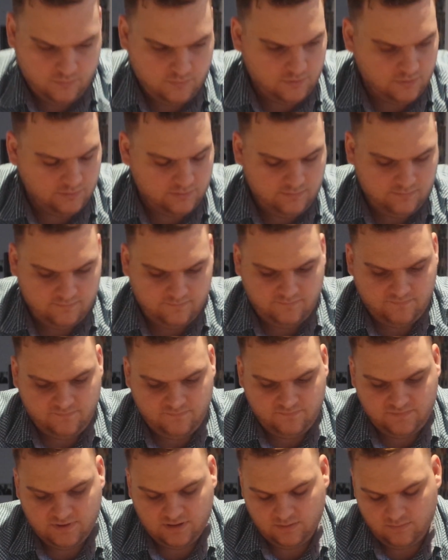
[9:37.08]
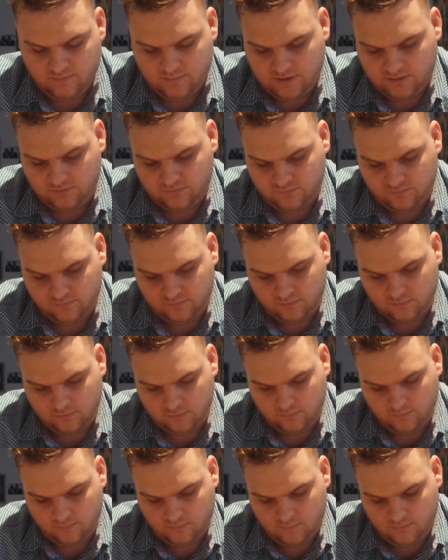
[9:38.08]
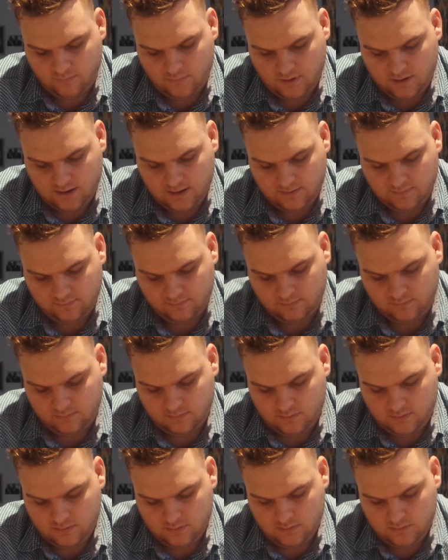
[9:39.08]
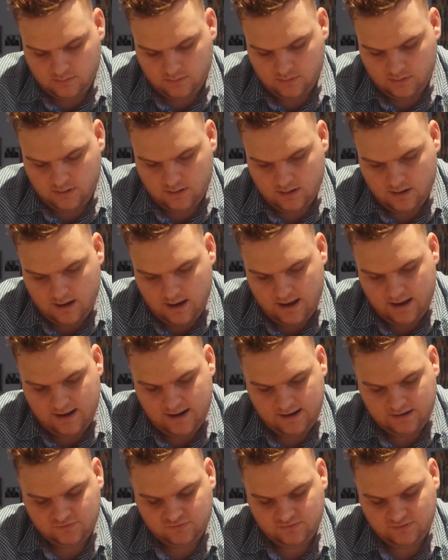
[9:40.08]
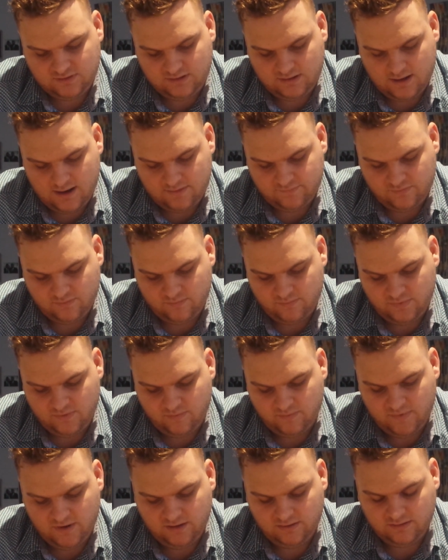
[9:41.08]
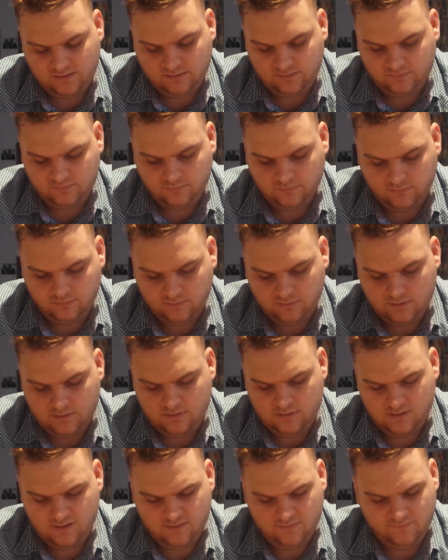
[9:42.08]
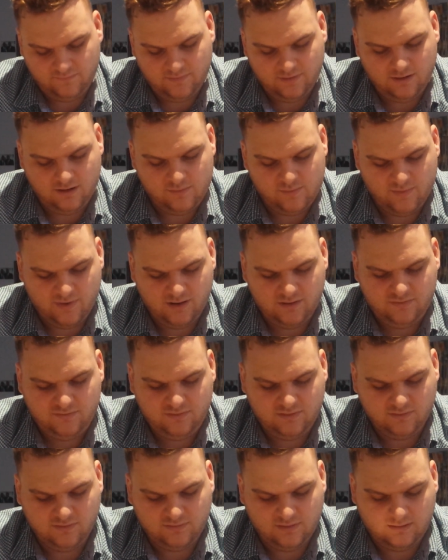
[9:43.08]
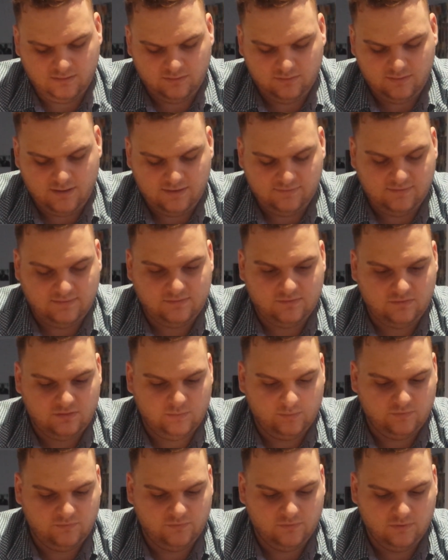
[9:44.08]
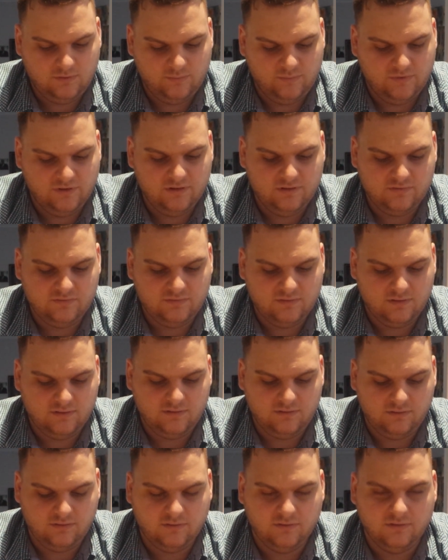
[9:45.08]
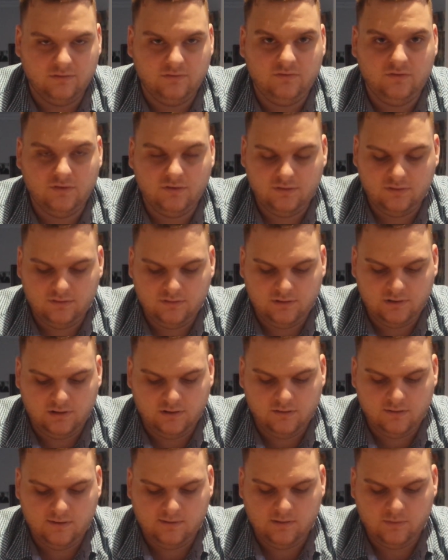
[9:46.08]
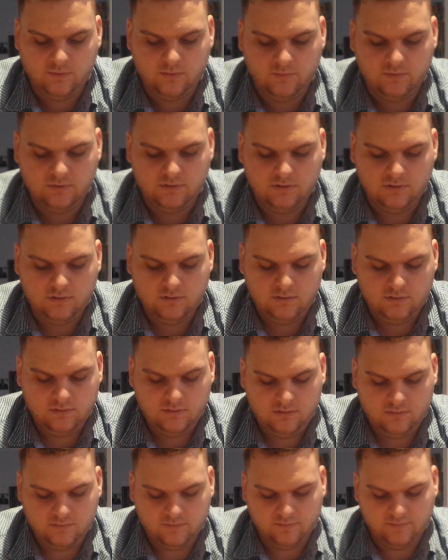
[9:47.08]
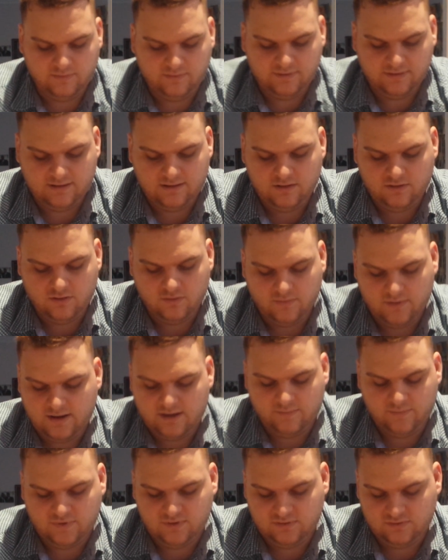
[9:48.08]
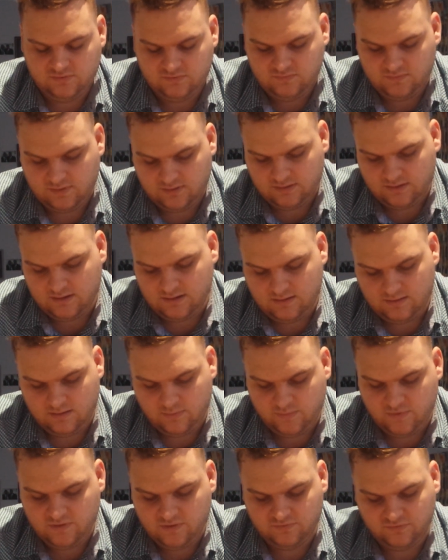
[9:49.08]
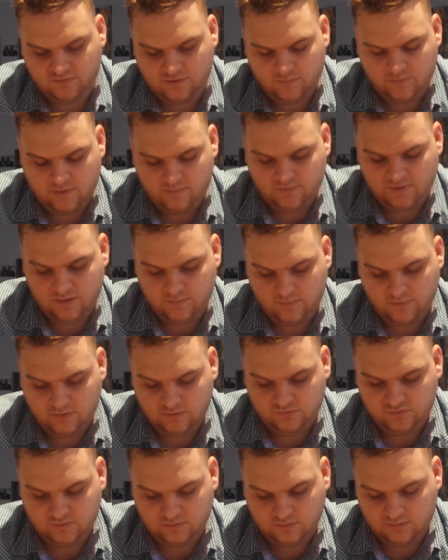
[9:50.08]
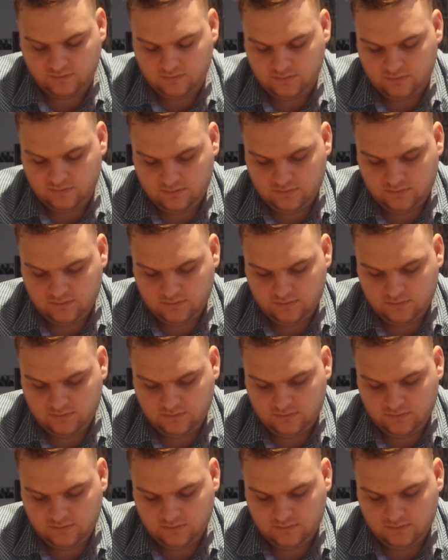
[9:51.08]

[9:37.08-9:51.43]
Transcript: couldn't fit much room, and I actually haven't been making 2 very much because as I just said before, the mirror is not huge here at the moment. Well, like I don't know why, but it's just like the mirror doesn't come up that much, and